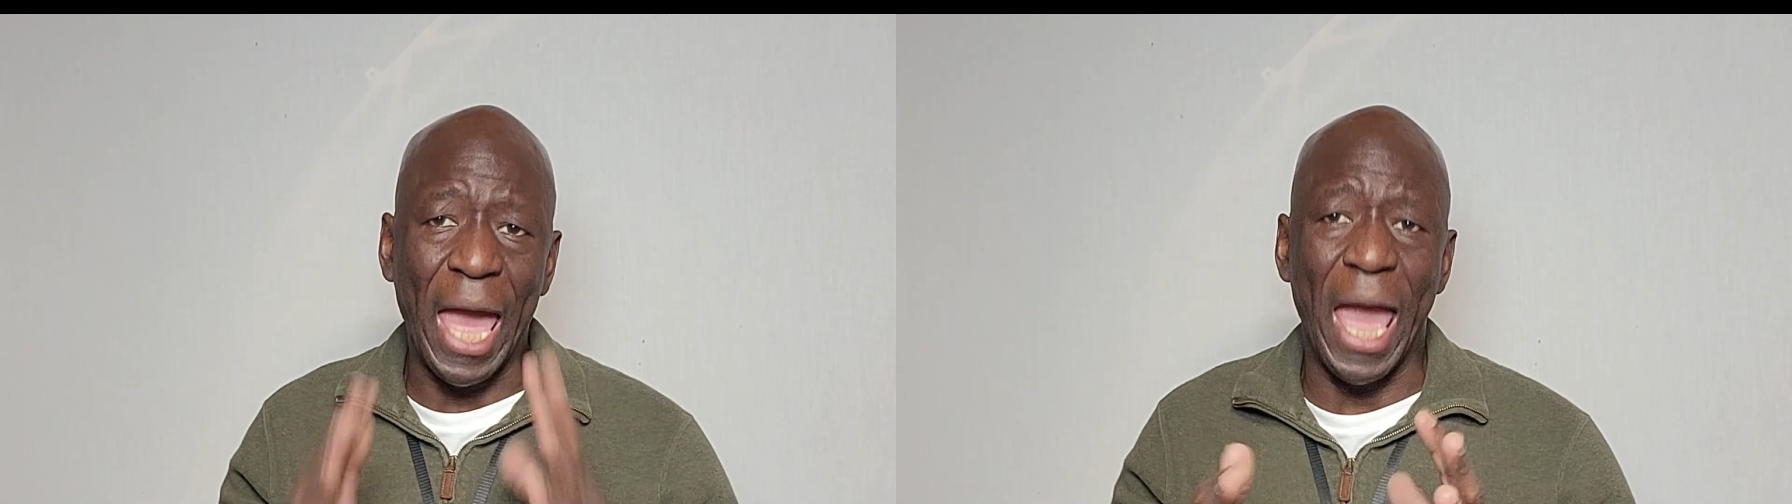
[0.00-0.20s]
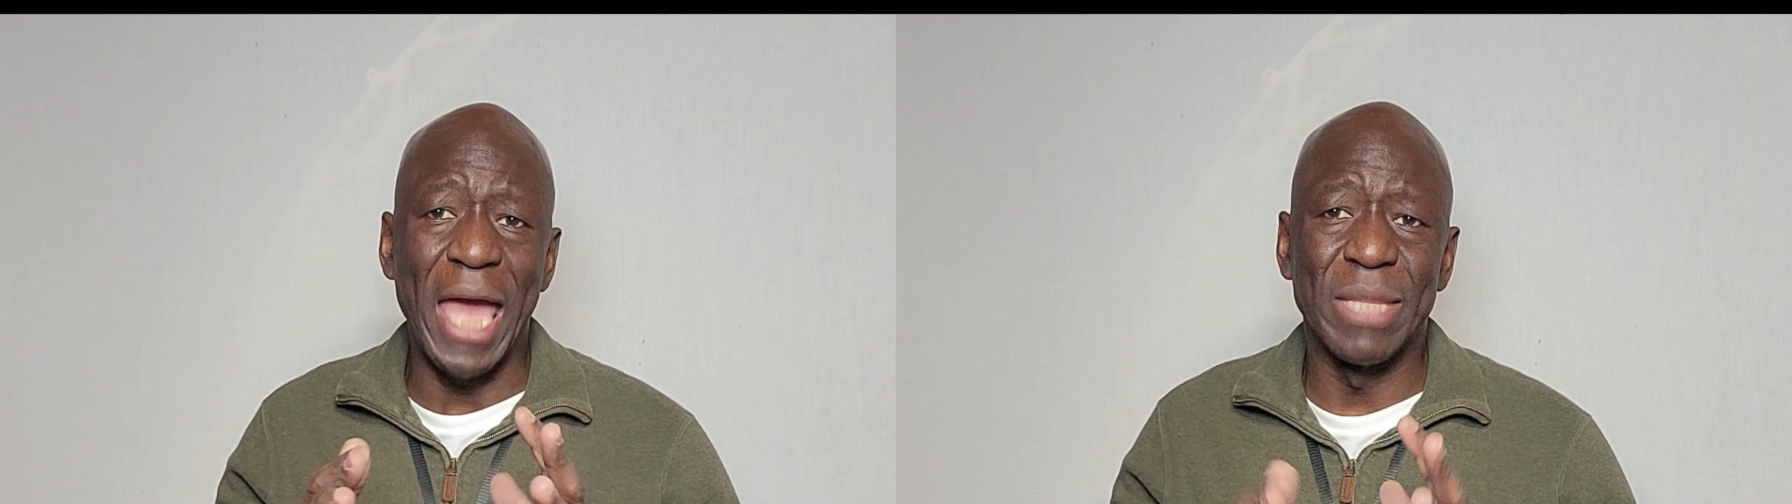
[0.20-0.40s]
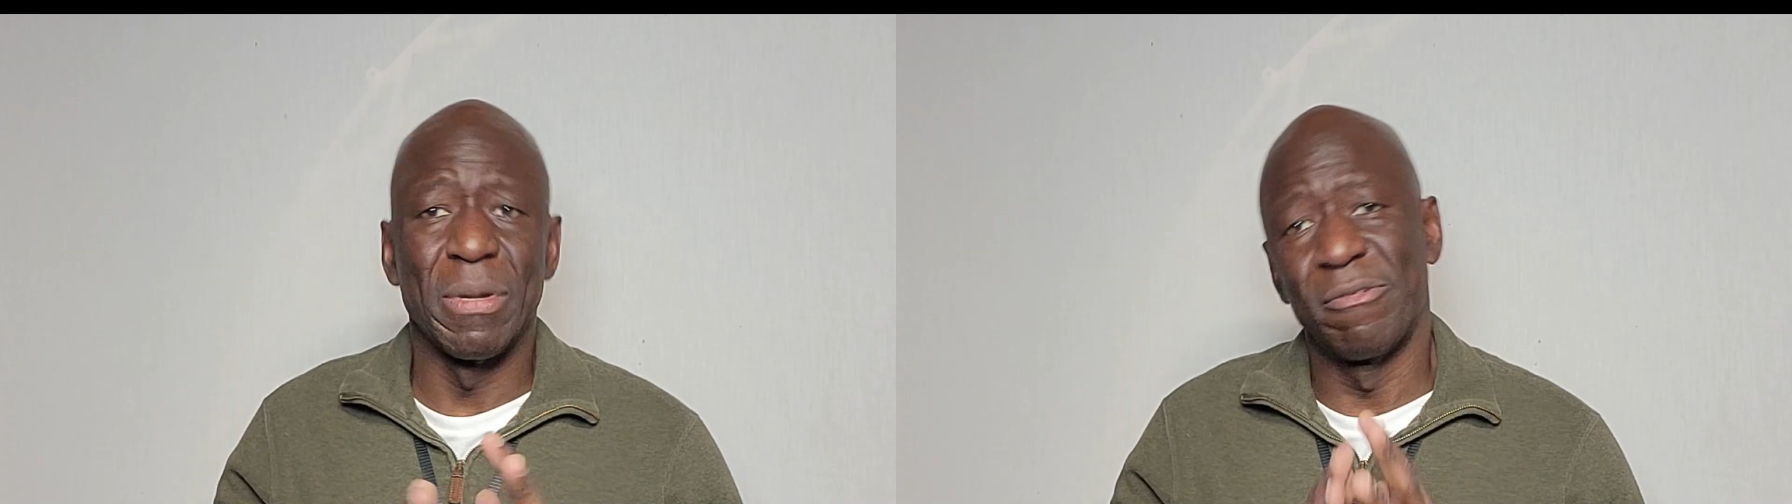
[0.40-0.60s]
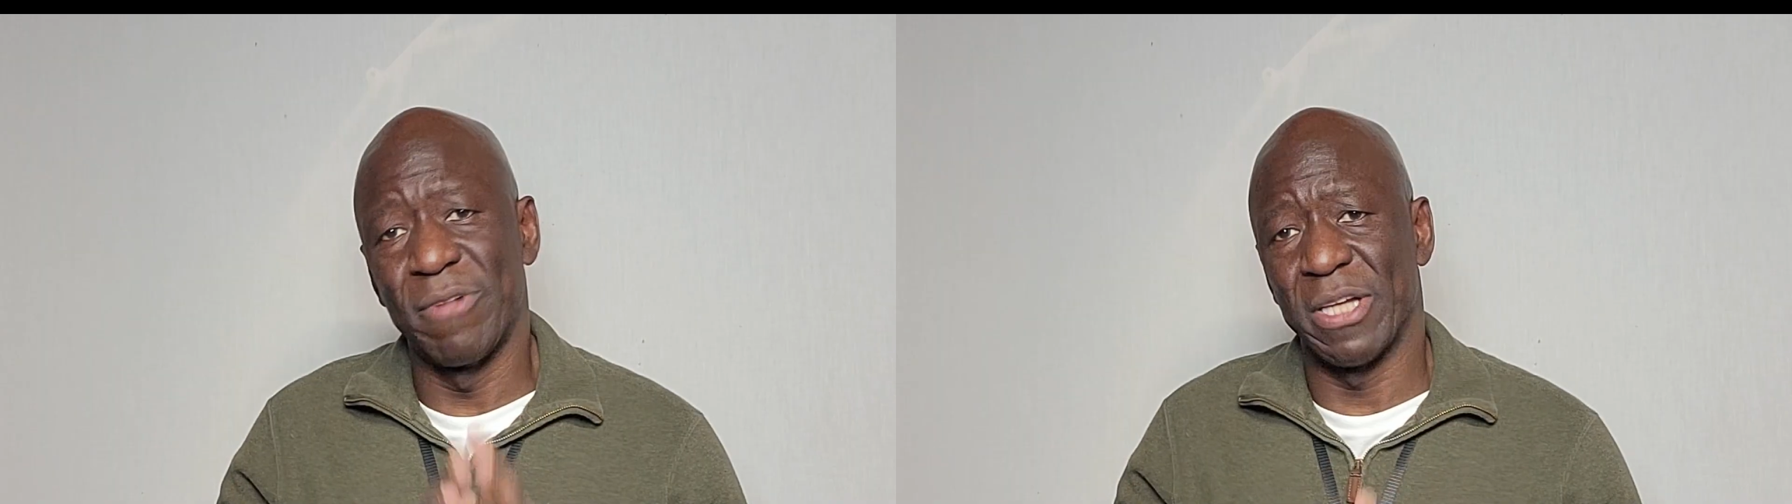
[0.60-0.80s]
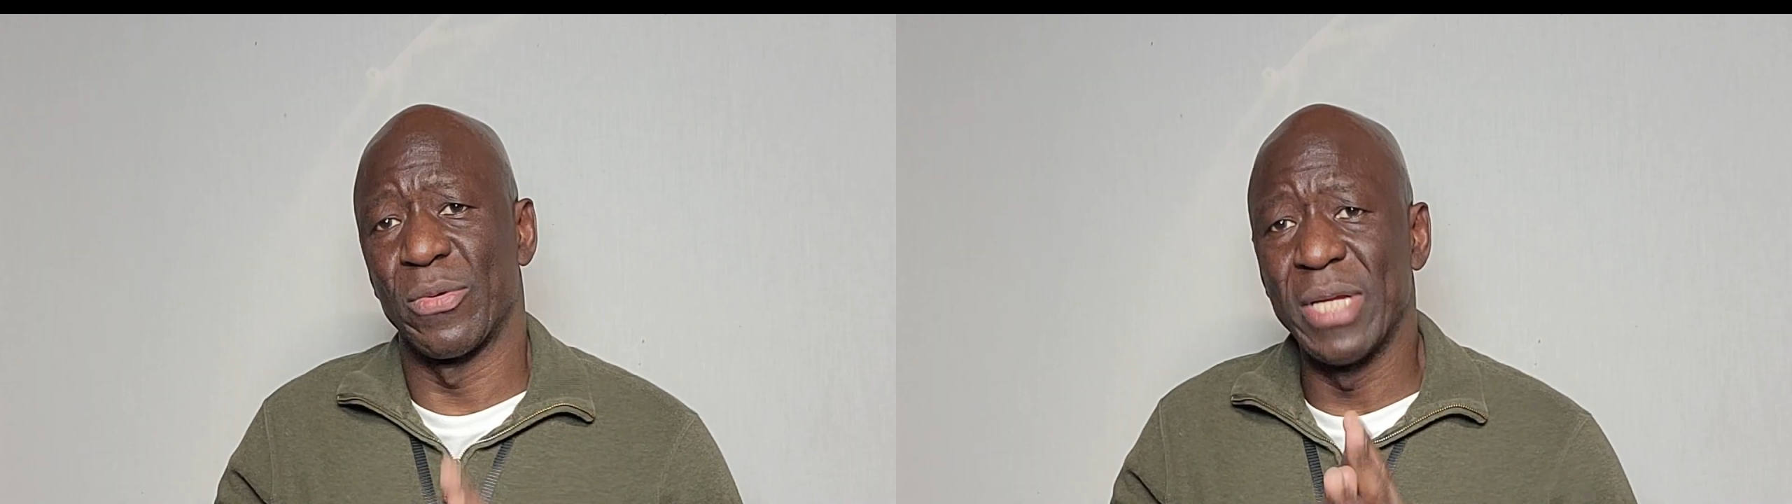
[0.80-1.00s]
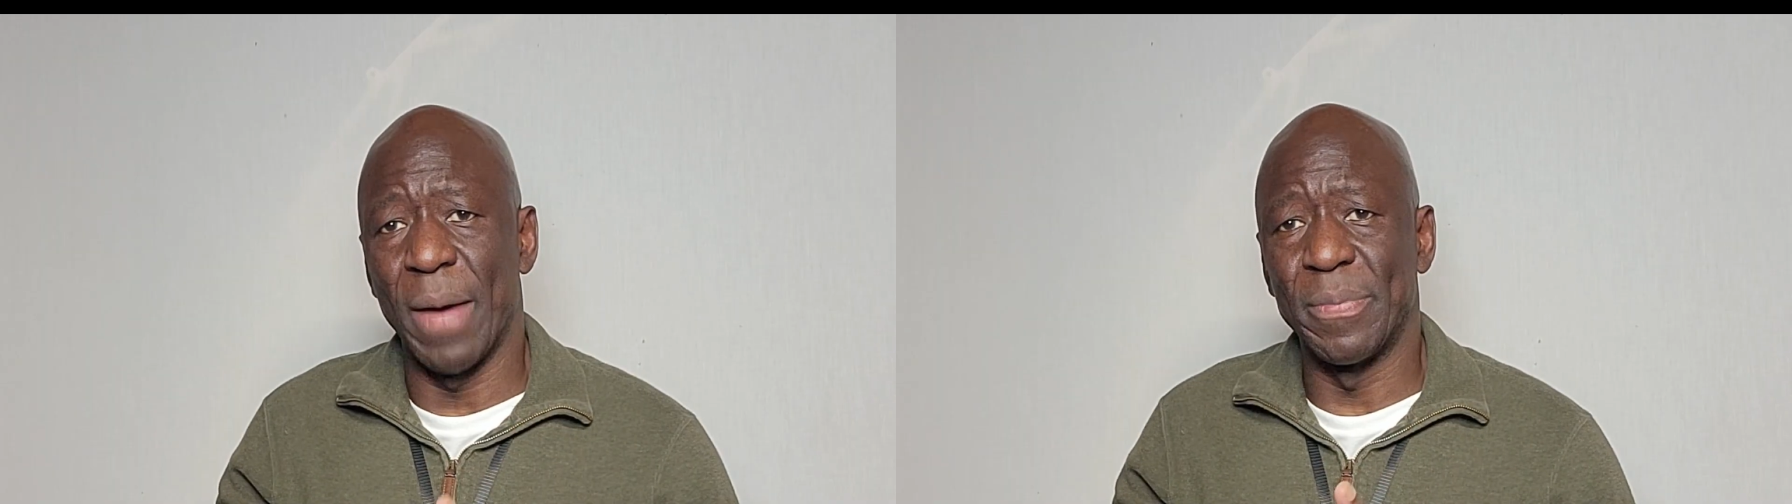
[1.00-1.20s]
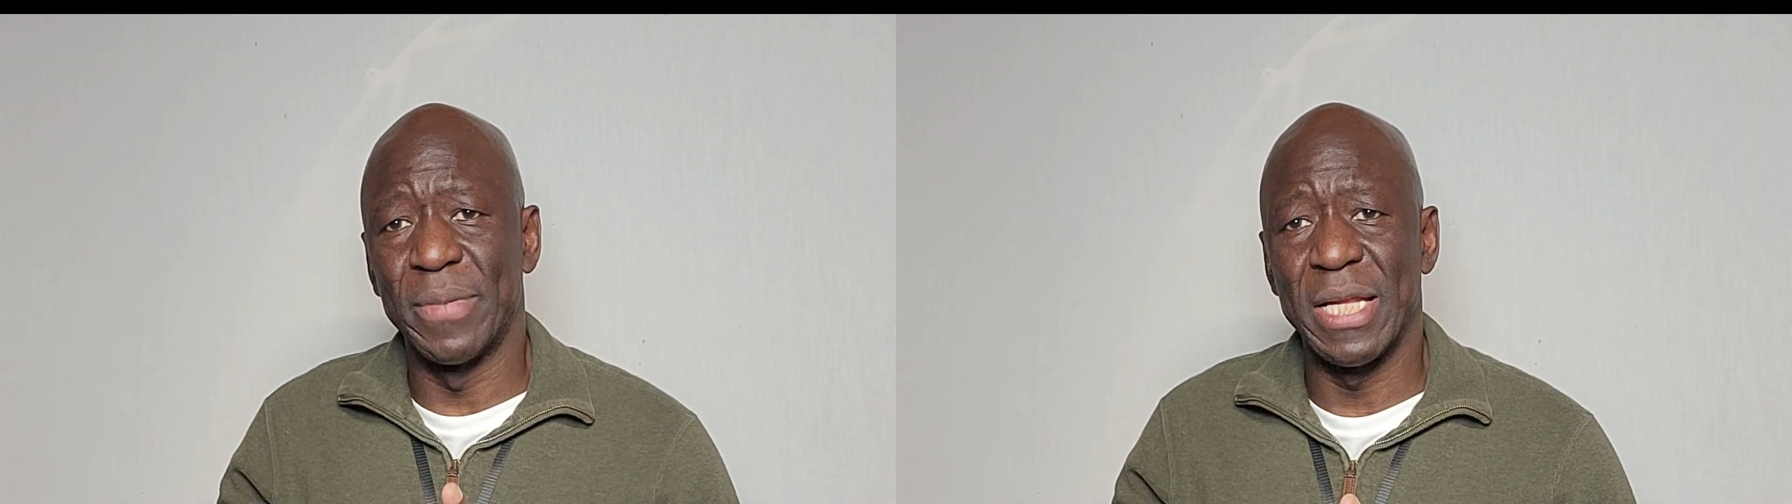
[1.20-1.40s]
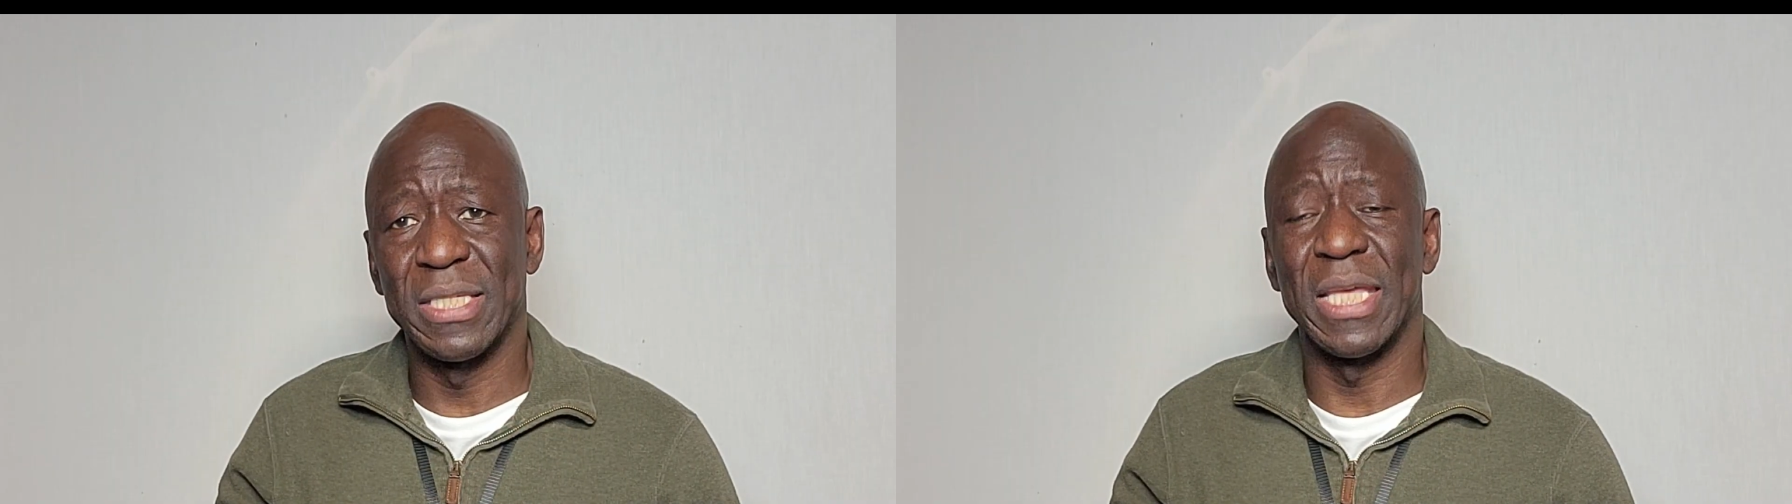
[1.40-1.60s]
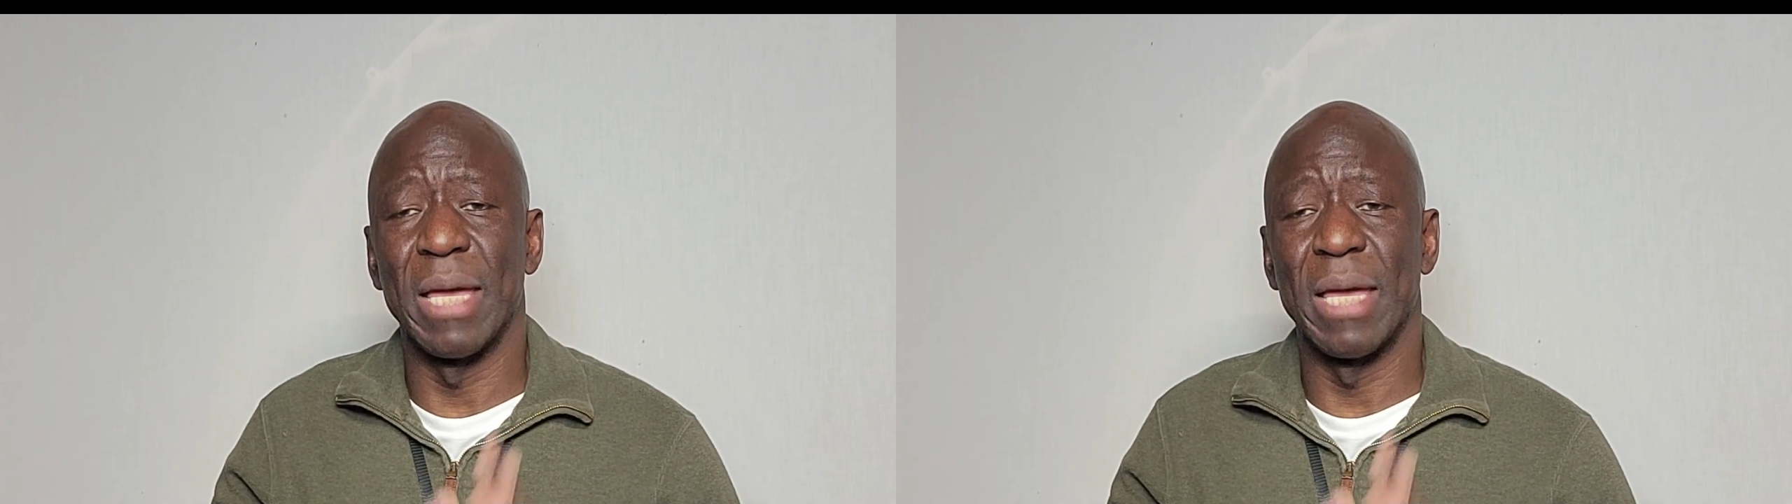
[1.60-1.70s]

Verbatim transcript: and the manufacturing updates